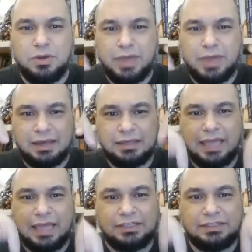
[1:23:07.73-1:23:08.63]
You can
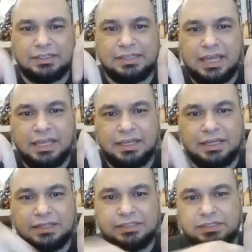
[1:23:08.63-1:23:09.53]
get this
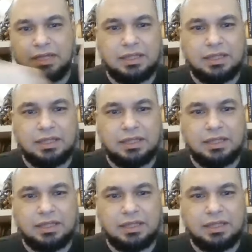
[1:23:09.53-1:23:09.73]
link is